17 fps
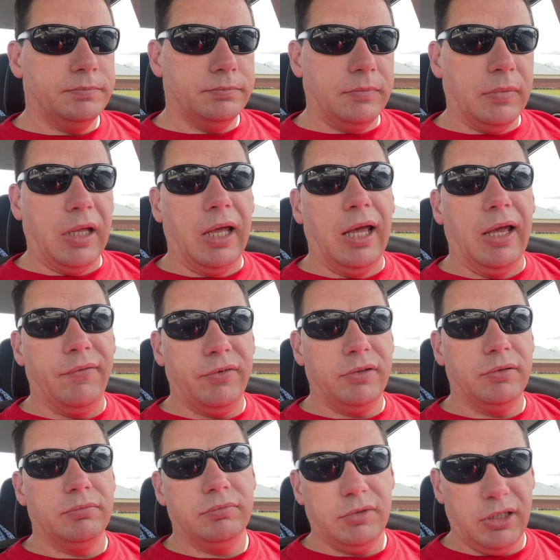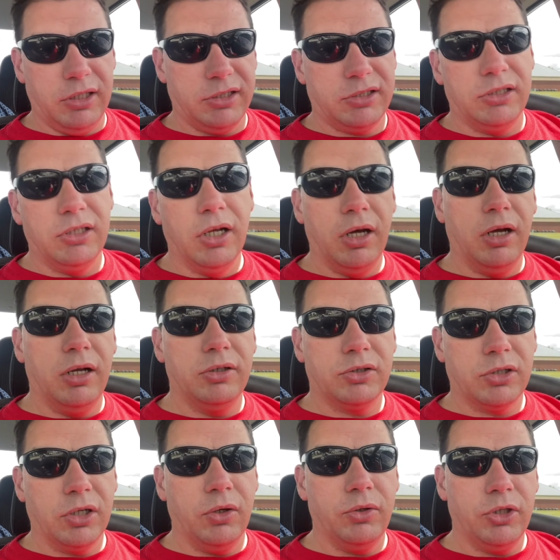having this done
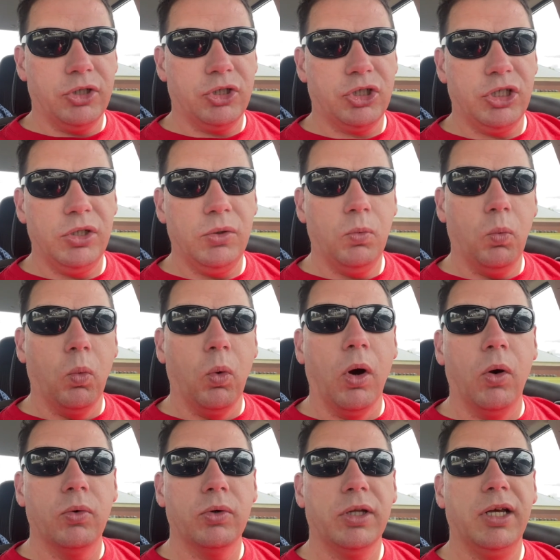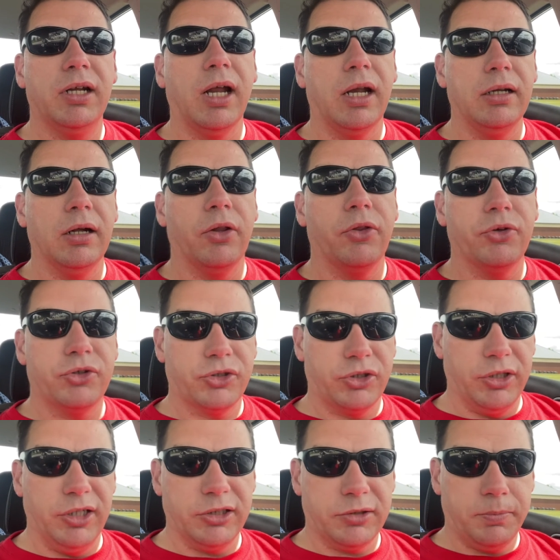so that she won't get another
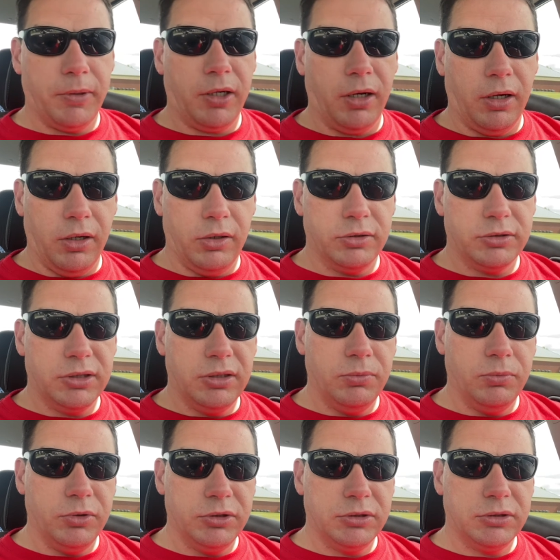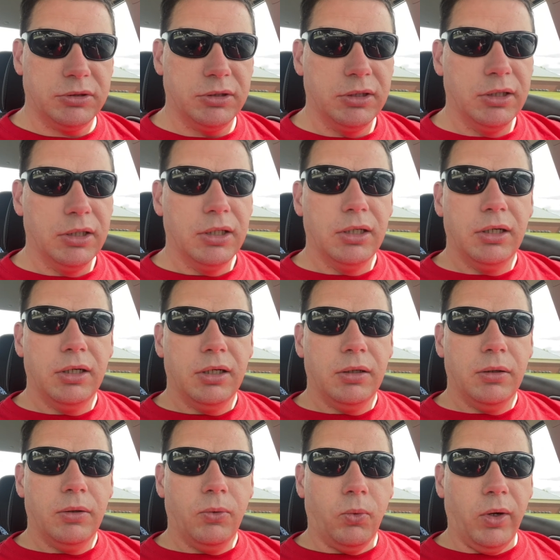cyst, because it was,
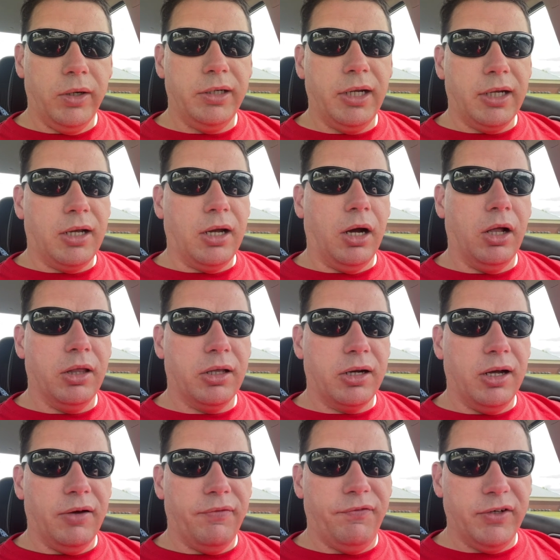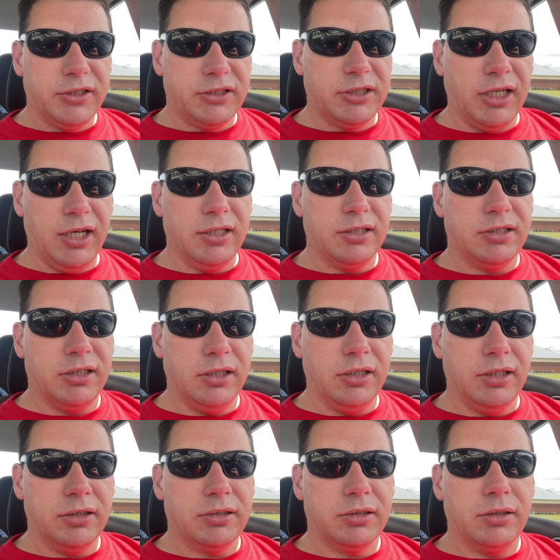what they call it, a facet
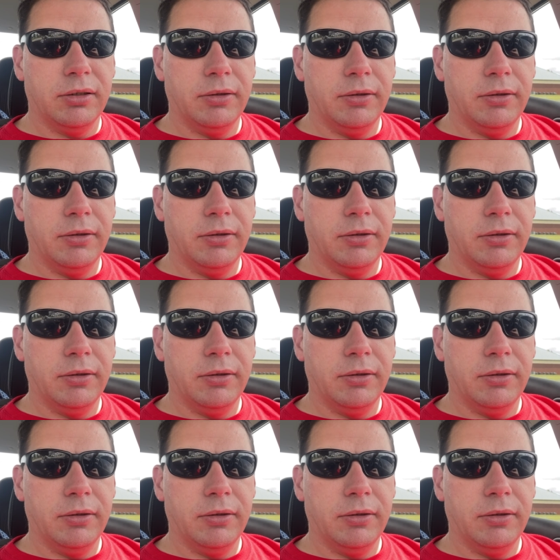cyst